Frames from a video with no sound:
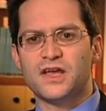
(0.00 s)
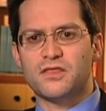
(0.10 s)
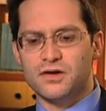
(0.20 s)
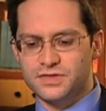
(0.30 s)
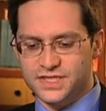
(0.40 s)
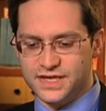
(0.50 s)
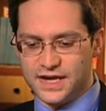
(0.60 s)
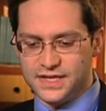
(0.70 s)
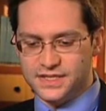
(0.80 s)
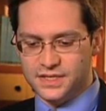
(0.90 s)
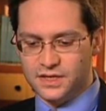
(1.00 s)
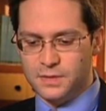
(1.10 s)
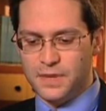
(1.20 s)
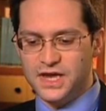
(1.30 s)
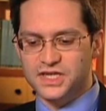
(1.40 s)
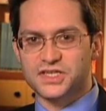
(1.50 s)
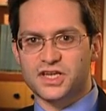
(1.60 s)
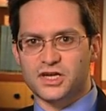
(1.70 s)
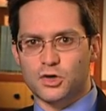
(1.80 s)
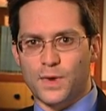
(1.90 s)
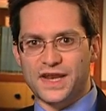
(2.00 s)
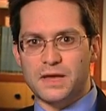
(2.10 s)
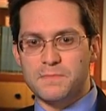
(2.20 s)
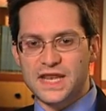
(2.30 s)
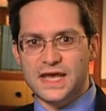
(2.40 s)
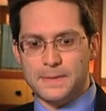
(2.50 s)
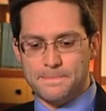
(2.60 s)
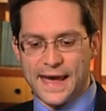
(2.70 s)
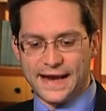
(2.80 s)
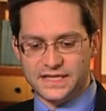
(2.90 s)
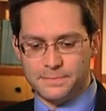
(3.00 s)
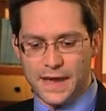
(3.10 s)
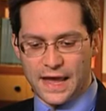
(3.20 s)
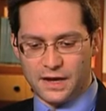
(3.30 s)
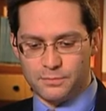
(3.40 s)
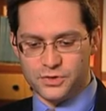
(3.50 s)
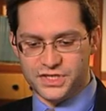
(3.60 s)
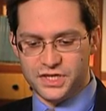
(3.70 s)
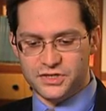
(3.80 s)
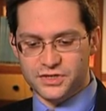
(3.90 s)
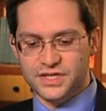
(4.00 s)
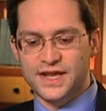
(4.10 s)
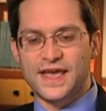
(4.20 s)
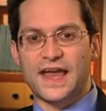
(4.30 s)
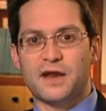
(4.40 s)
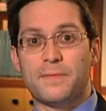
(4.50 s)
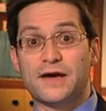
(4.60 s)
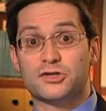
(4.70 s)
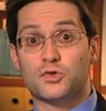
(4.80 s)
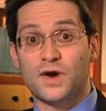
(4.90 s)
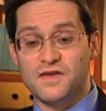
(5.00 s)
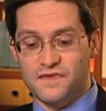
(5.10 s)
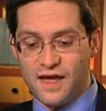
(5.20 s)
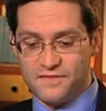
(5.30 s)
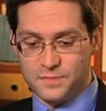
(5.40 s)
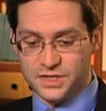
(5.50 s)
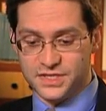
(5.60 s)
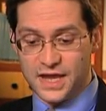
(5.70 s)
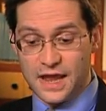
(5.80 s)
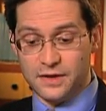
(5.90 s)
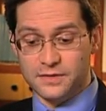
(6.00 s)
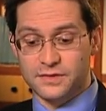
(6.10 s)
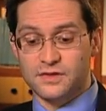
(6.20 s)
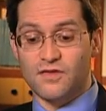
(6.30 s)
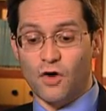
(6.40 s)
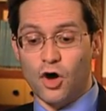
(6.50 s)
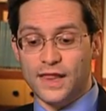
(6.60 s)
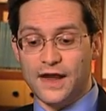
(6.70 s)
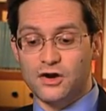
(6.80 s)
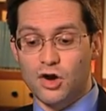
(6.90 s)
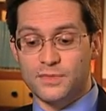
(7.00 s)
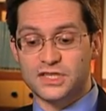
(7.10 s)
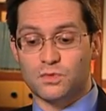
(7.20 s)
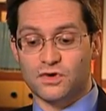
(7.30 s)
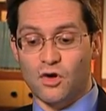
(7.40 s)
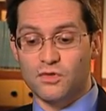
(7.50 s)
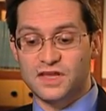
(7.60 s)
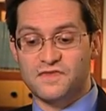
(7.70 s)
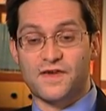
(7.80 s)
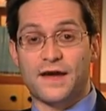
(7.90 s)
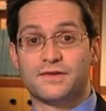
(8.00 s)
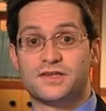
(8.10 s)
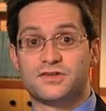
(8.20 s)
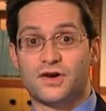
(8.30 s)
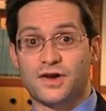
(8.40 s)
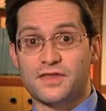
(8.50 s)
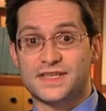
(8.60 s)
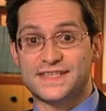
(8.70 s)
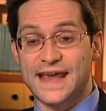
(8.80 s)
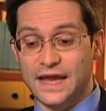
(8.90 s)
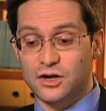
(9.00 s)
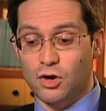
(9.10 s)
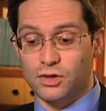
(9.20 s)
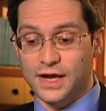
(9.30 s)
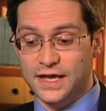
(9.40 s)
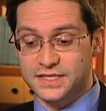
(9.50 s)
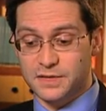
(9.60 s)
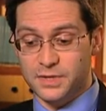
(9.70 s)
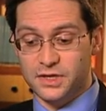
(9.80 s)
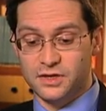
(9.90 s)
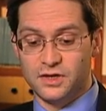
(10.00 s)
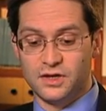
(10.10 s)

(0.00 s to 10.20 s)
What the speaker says: In those studies, patients underwent immediate back-to-back procedures, and about 25% of all adenomas were only found during the second colonoscopy.